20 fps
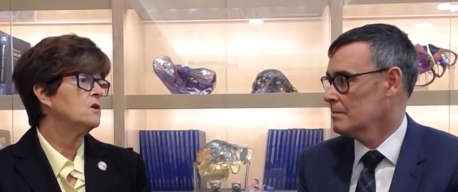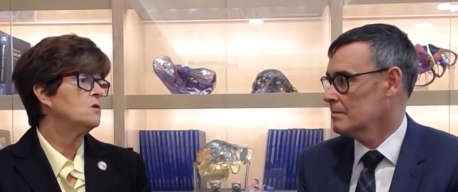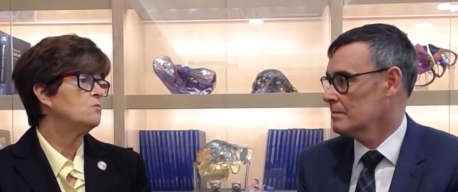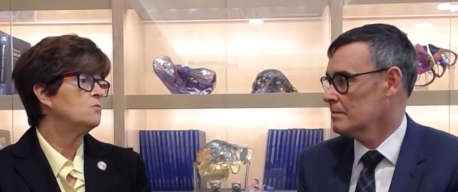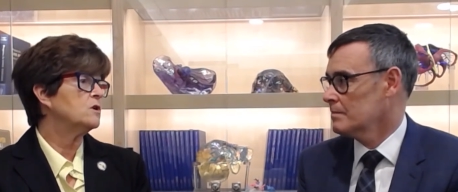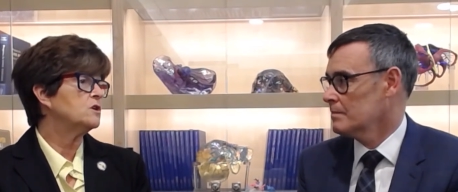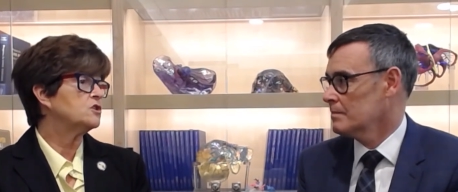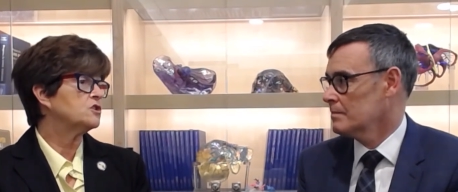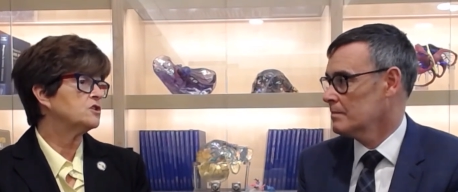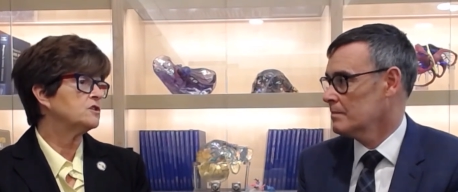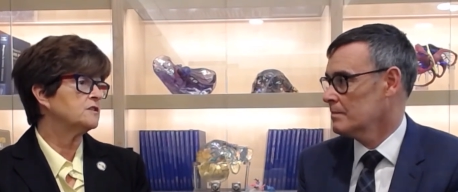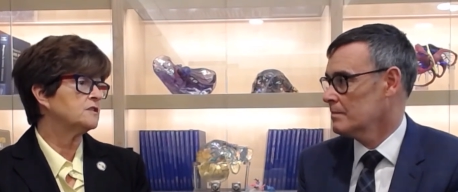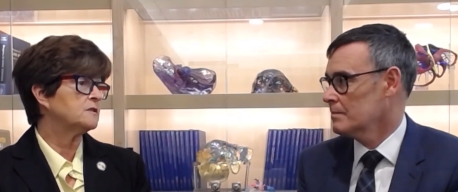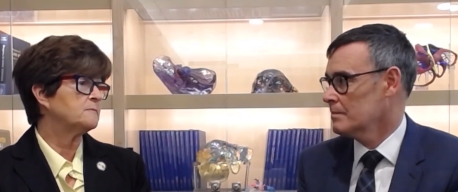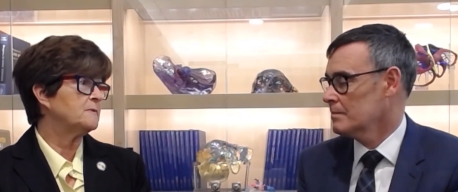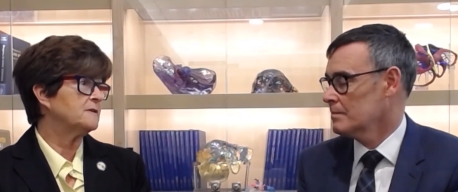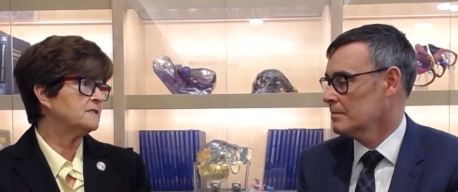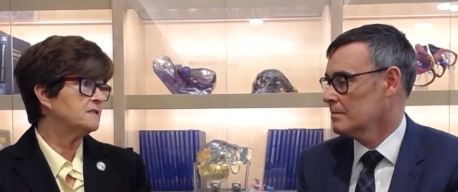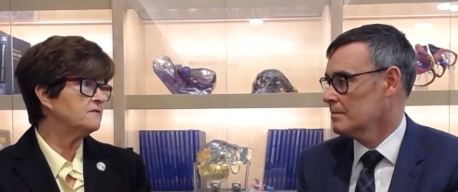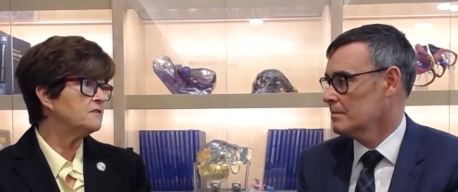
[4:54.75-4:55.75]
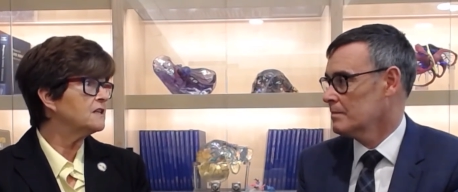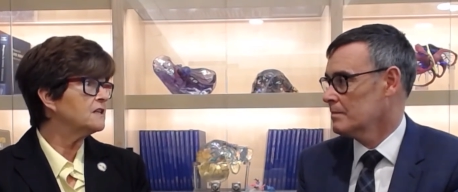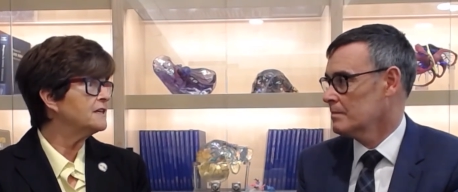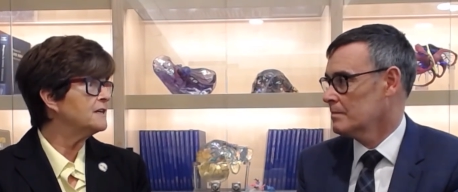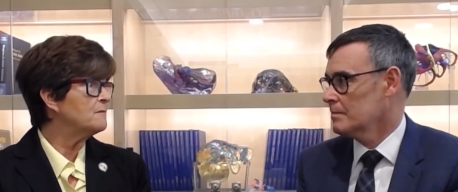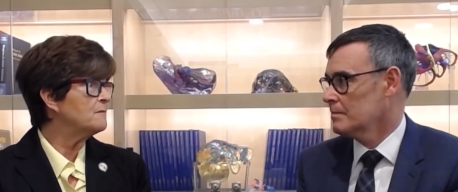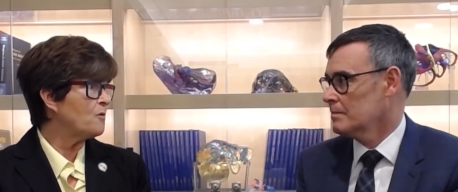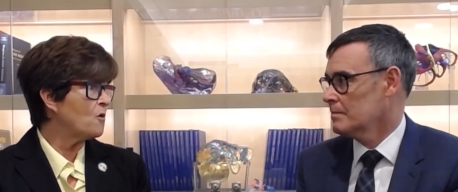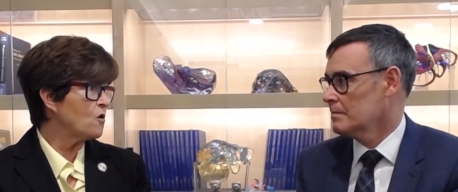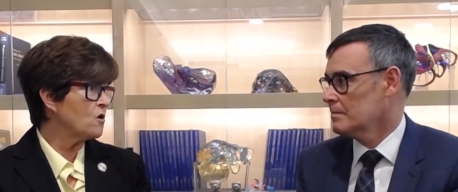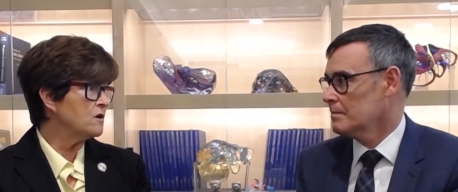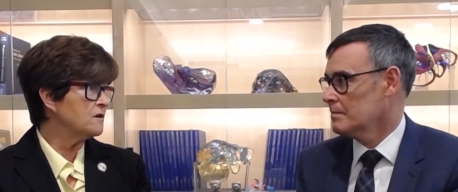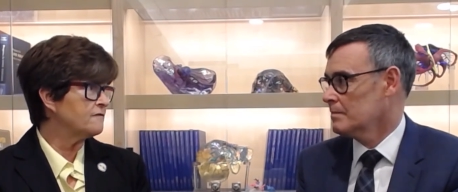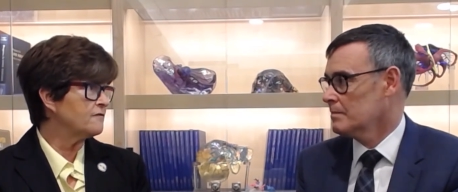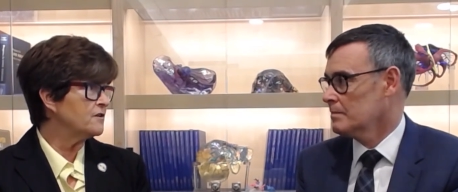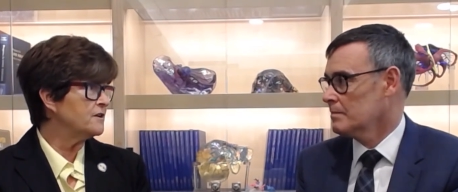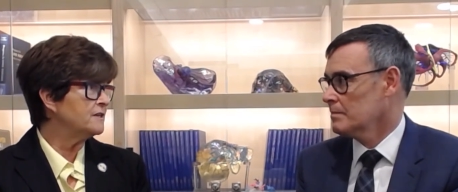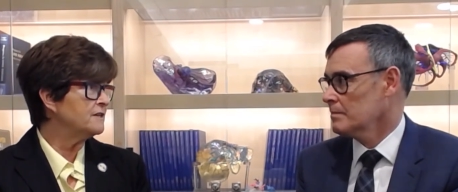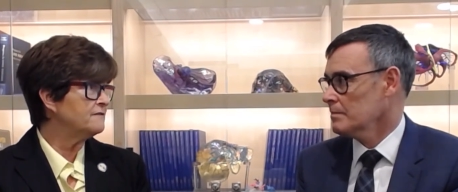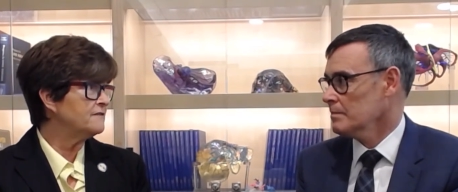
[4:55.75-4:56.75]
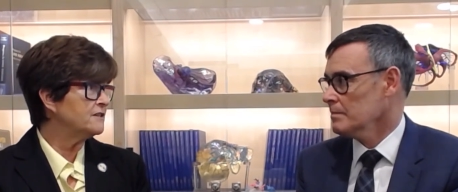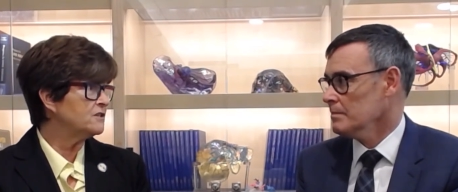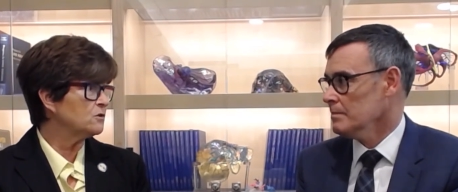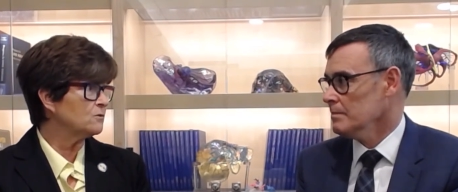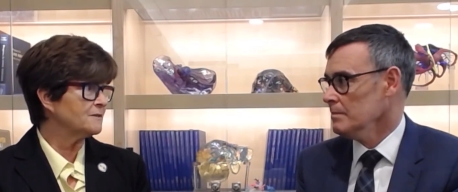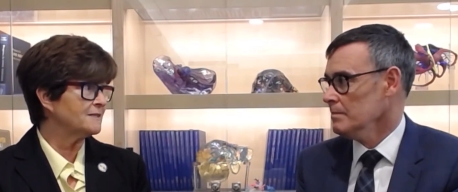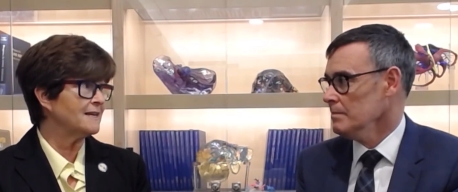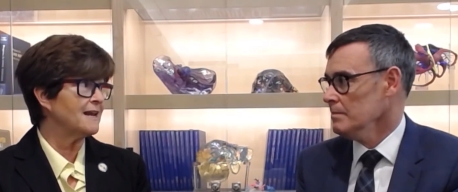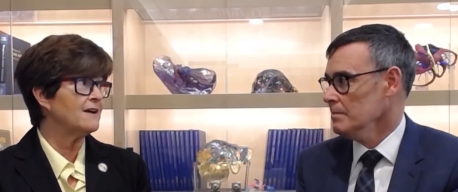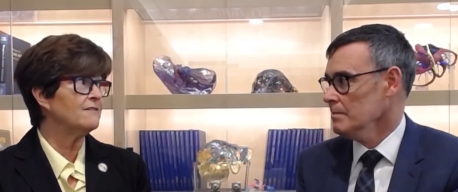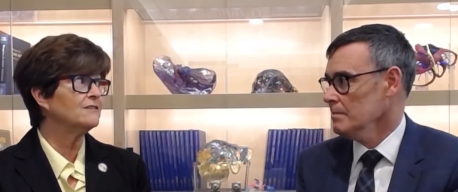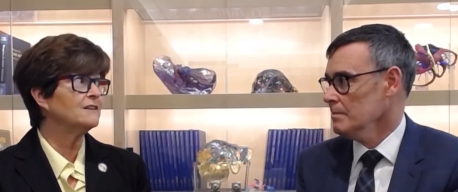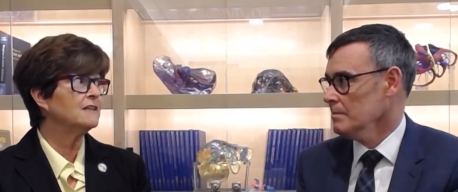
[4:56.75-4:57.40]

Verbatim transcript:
Speaker 1: which is specifically important for individuals that have